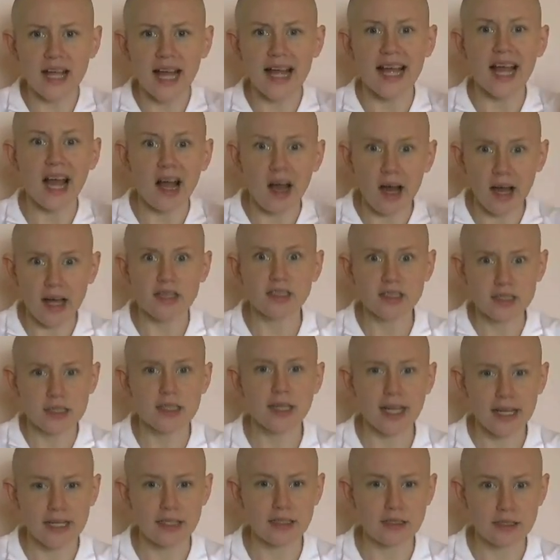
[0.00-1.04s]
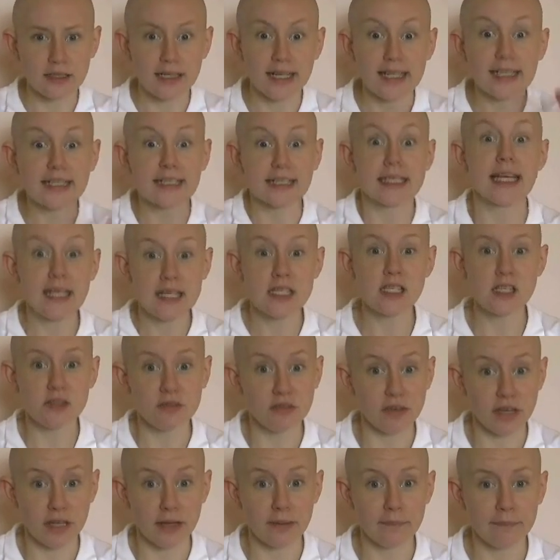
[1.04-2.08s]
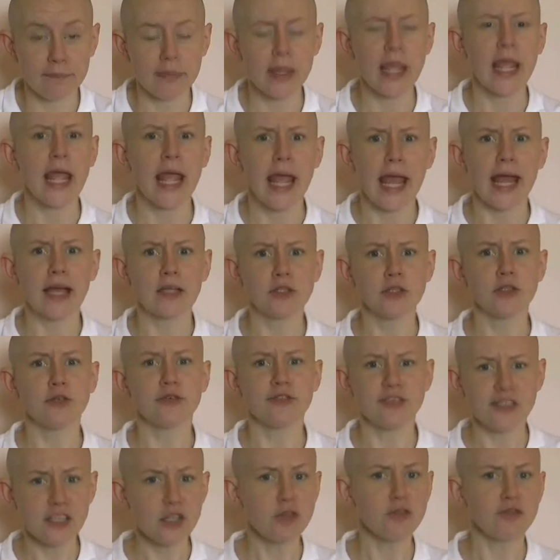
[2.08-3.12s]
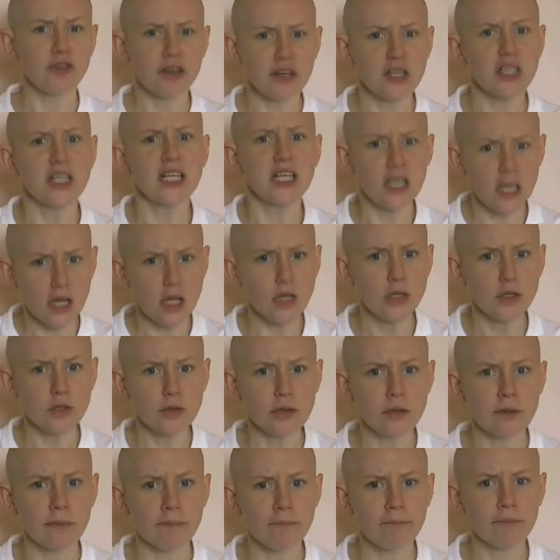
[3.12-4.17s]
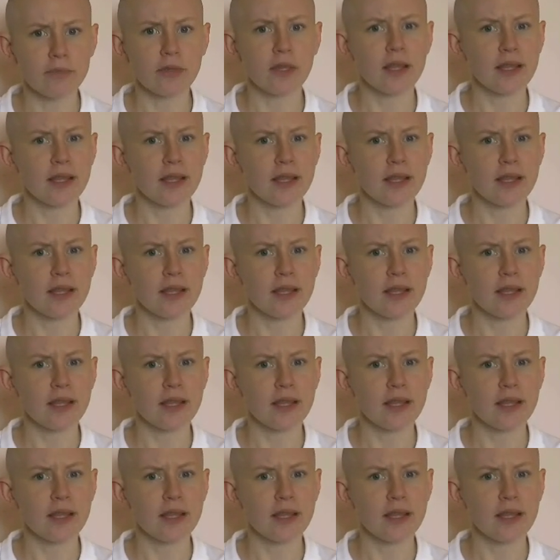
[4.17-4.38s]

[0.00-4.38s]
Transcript: like isolated extensively, and you feel very alone.